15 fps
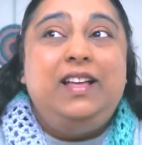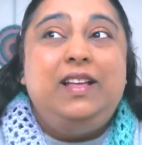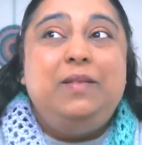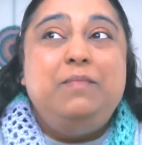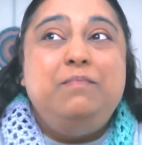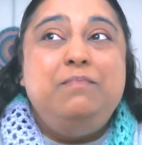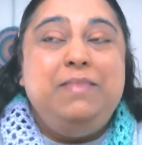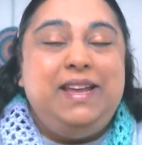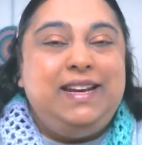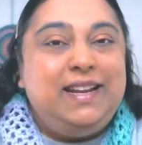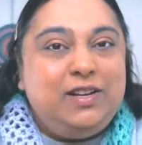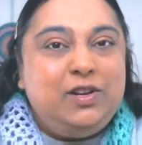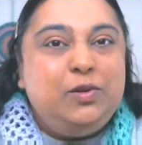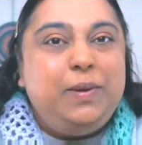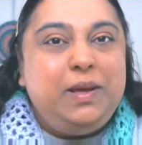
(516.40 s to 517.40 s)

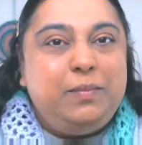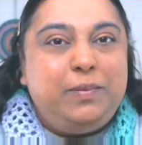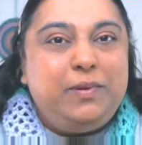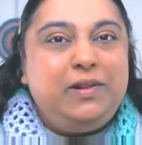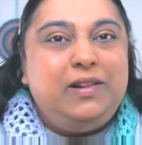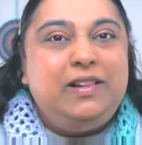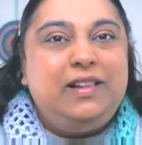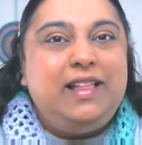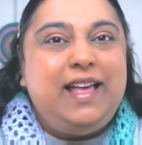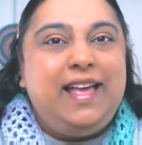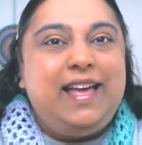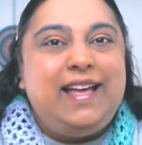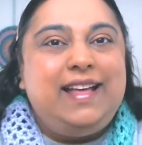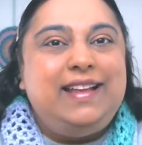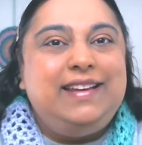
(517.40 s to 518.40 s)
meeting new people
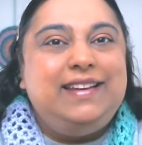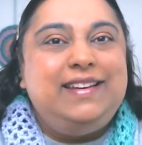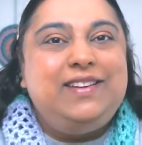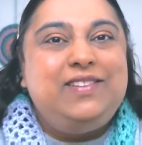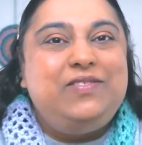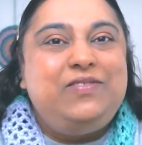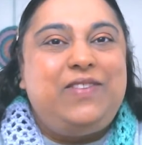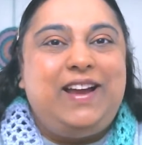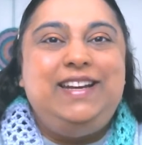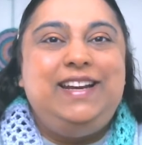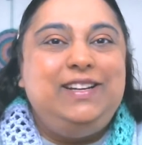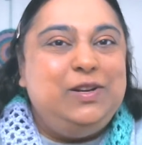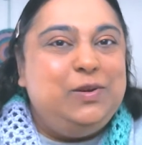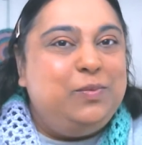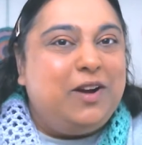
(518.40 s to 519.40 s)
and
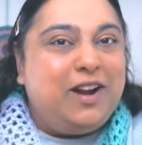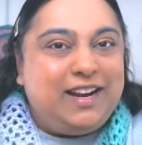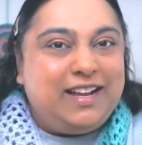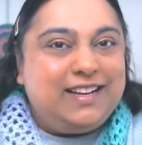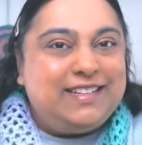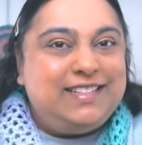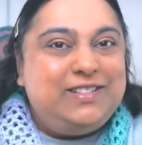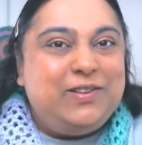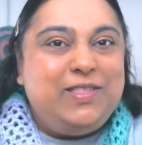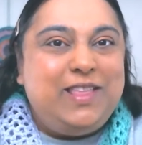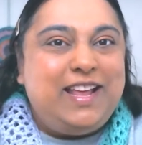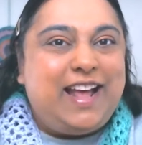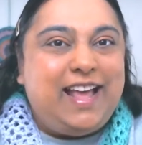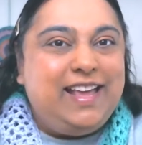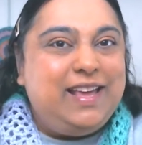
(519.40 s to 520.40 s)
finding new products so
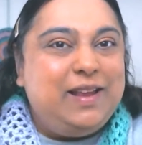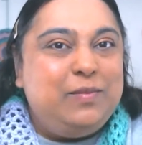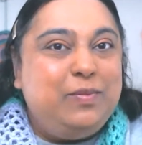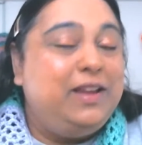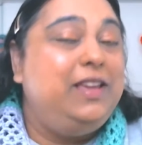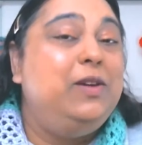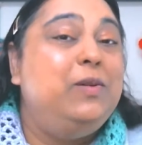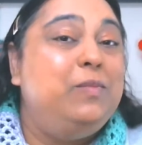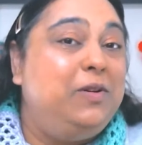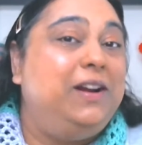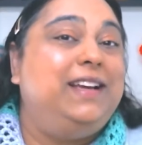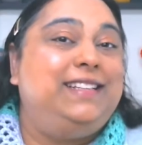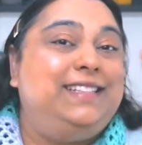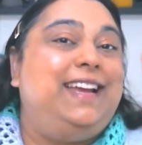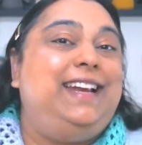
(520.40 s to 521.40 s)
that I can bring you more
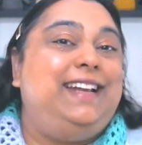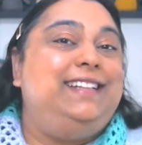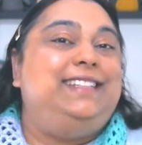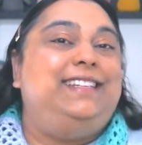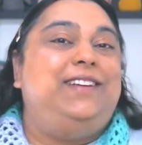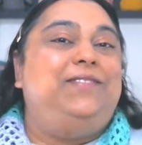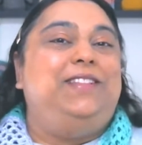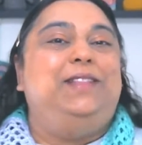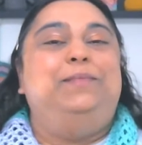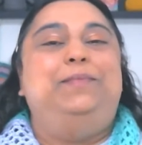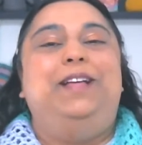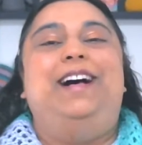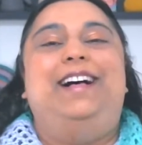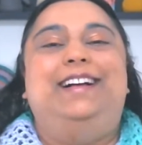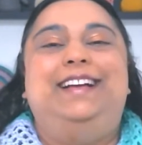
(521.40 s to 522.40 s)
exciting stuff on the
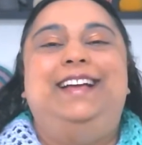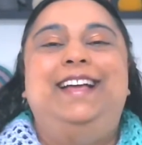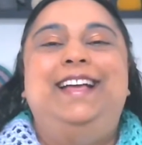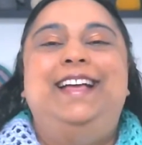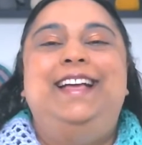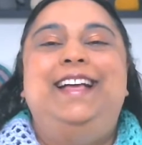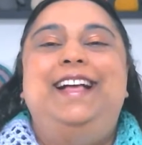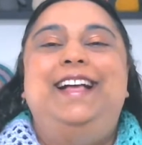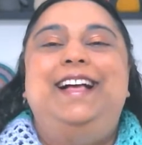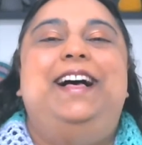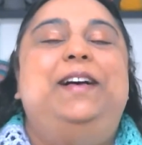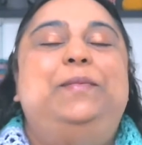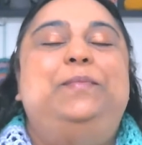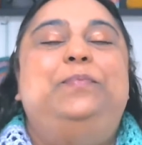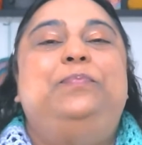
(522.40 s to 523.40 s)
blog.
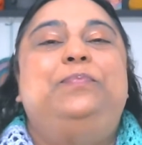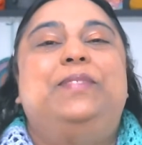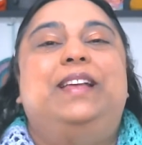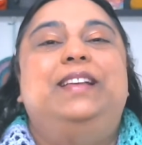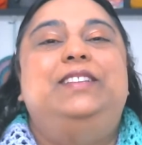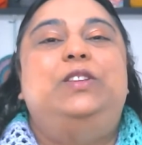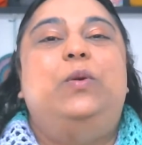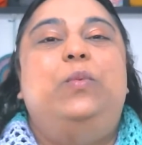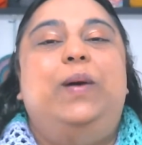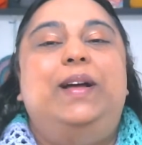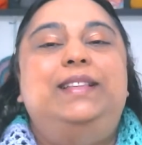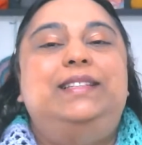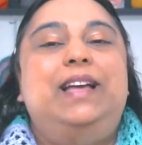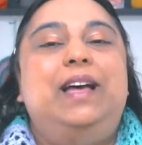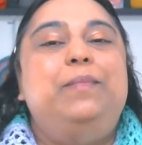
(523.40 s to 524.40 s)
So
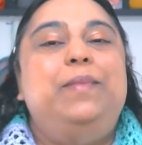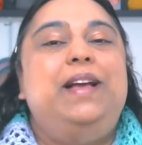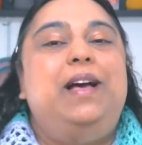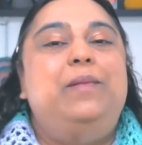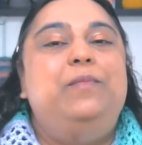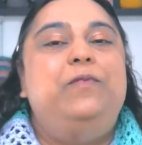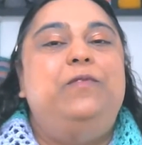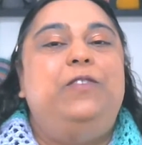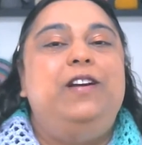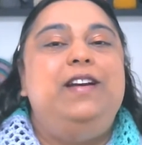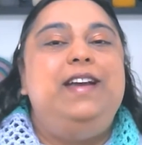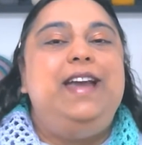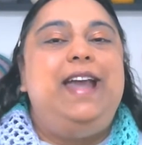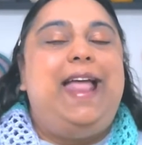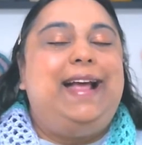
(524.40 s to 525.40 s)
what's coming up for
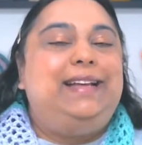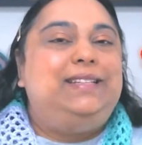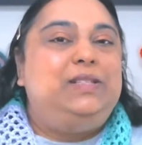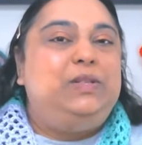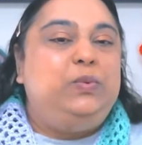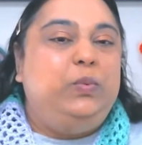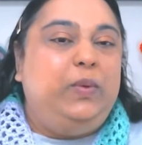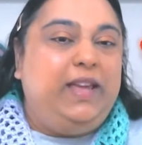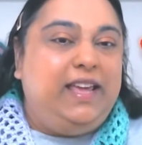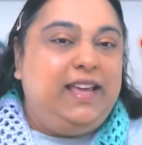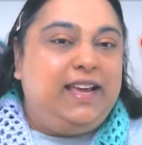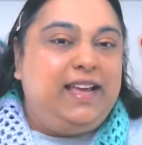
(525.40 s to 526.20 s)
next week?